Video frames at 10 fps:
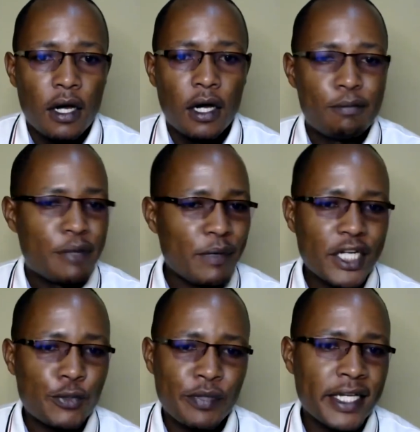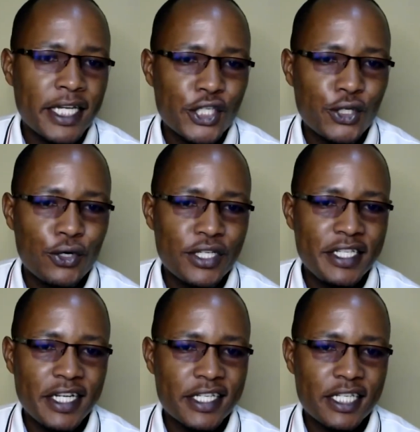Public speaking is not
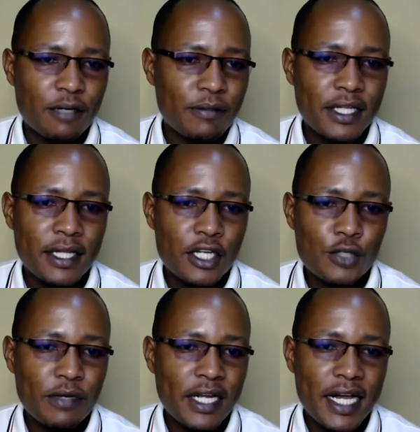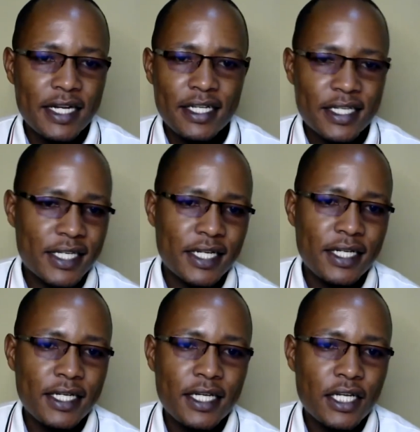just something that has begun yesterday.